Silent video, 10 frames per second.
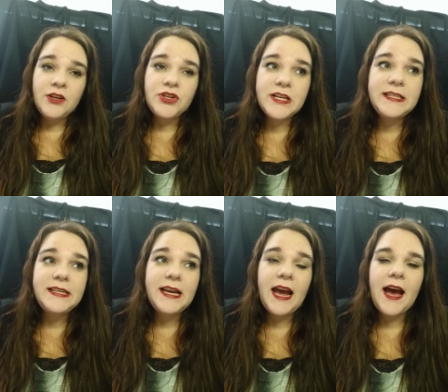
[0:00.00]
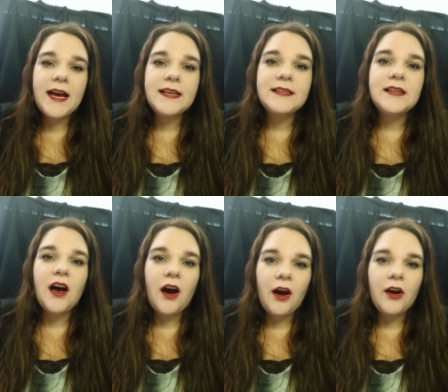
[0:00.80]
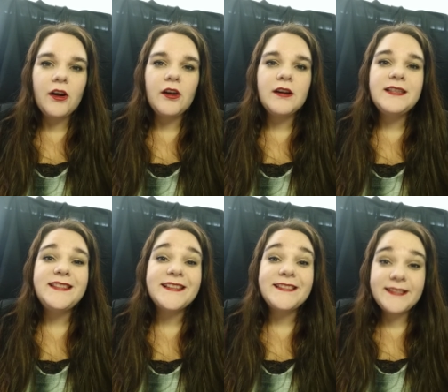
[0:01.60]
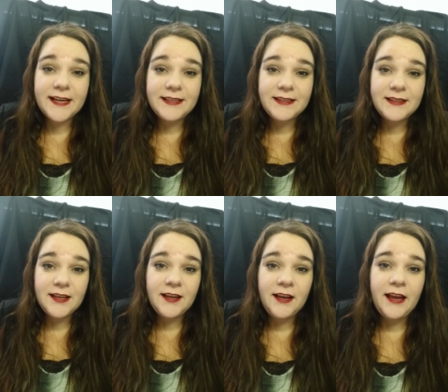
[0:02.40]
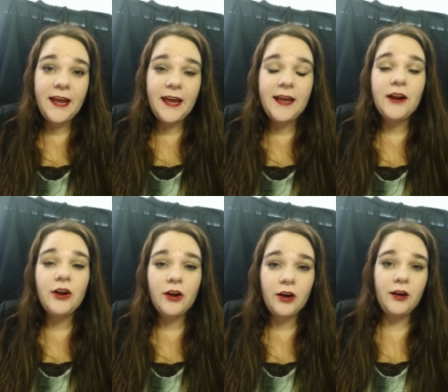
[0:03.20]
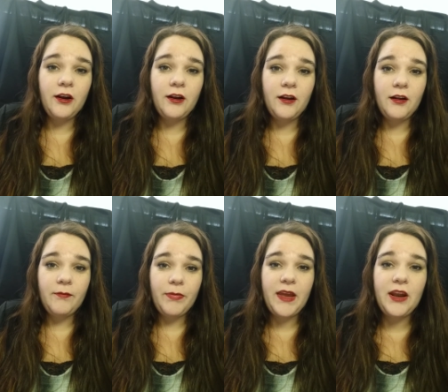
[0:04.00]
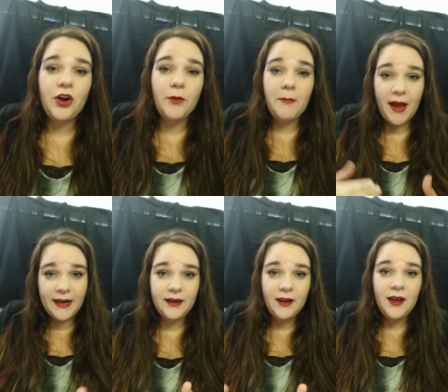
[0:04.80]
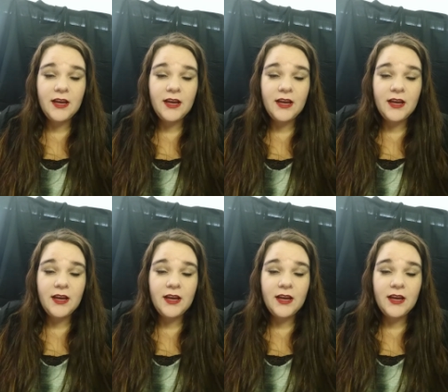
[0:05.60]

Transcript: Tracy has our success in her in her mind.